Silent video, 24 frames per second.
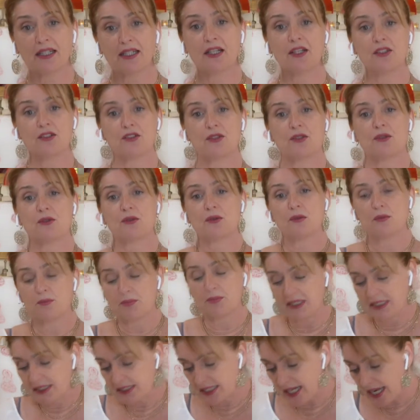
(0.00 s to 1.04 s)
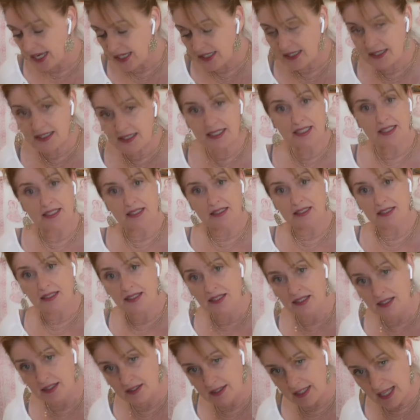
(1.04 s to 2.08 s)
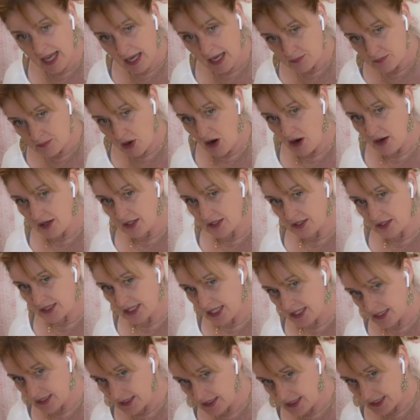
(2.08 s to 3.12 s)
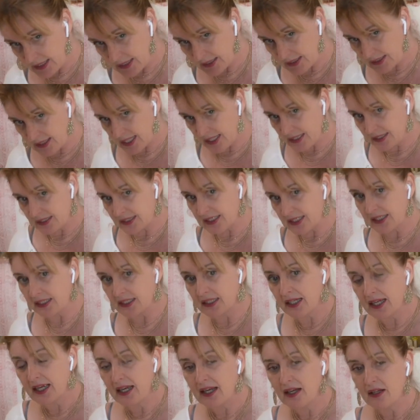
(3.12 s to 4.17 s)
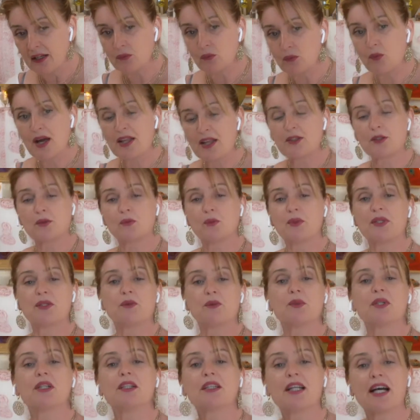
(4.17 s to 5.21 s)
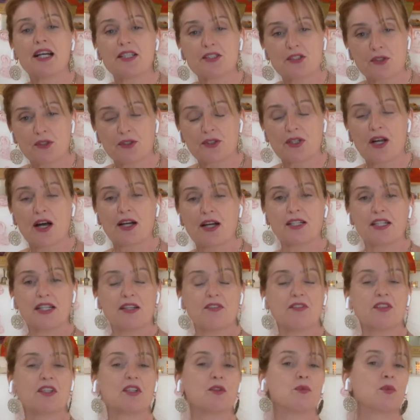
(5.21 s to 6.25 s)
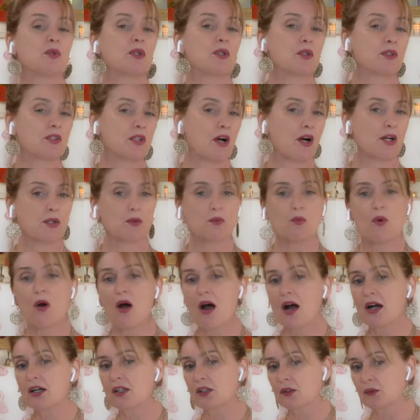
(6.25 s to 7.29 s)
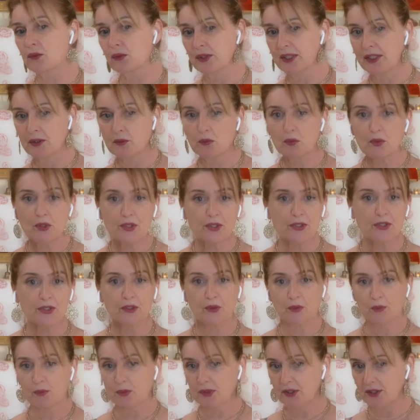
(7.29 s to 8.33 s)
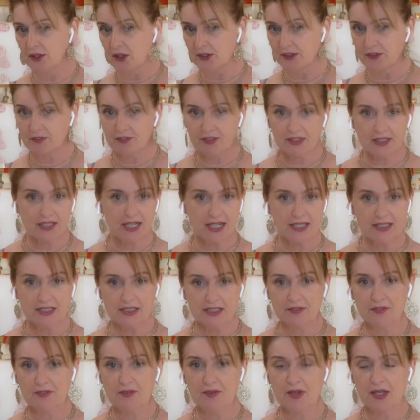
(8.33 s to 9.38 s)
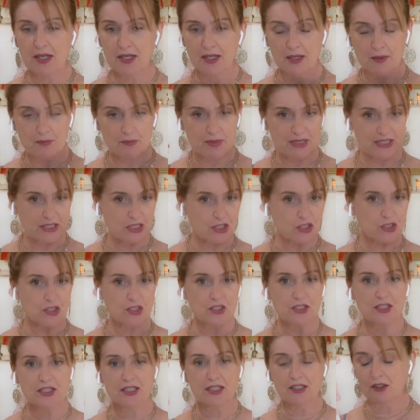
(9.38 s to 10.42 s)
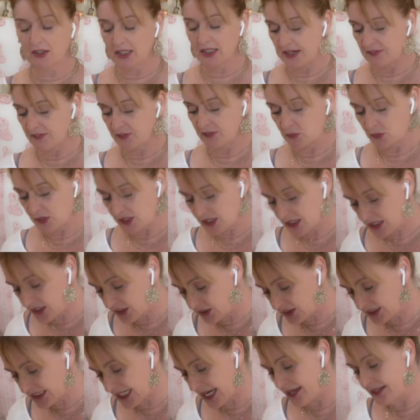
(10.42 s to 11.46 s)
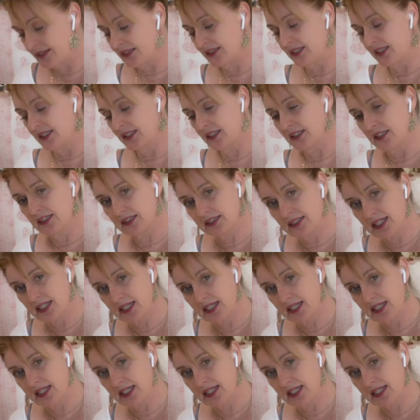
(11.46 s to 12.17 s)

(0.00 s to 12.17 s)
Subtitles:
to be tending that part, tending, whether we realize it or not. Even we're on a walk or we're at work or we're in all different kinds of positions in our life and we're still tending,